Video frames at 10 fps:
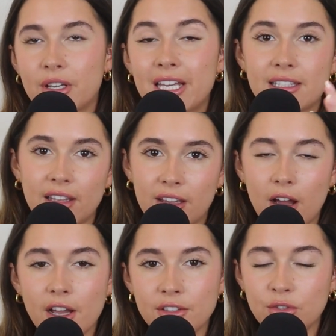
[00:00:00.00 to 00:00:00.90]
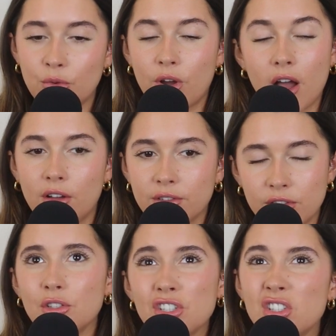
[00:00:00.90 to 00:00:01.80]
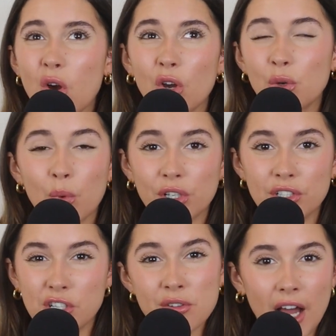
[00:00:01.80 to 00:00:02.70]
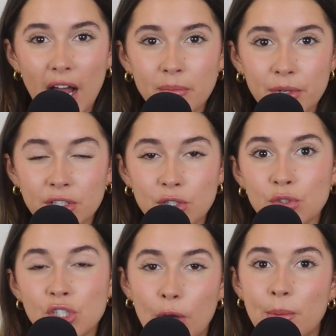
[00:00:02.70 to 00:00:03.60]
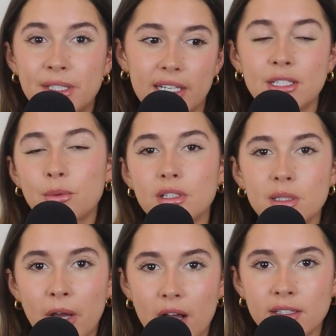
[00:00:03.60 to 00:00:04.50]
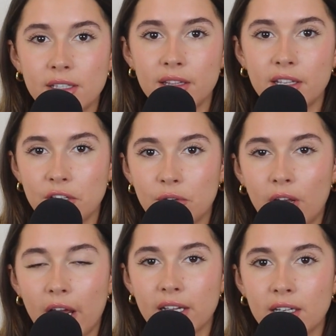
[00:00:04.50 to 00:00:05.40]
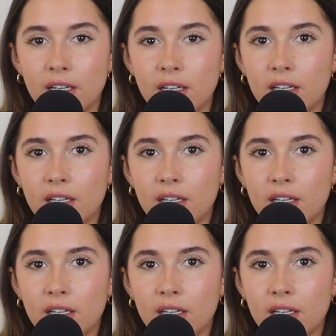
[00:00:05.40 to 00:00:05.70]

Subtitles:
kiss other guys or girls. You're just not going to want to do that because you're so obsessed with this person that you're like